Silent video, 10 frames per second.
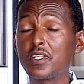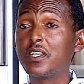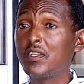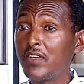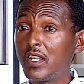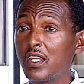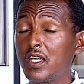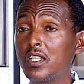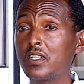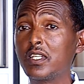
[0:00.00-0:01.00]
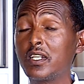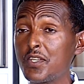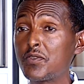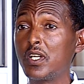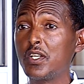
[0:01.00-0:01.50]
given the
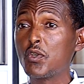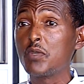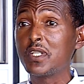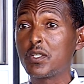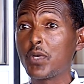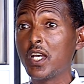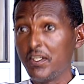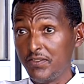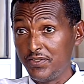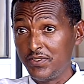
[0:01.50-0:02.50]
natural endowment we have,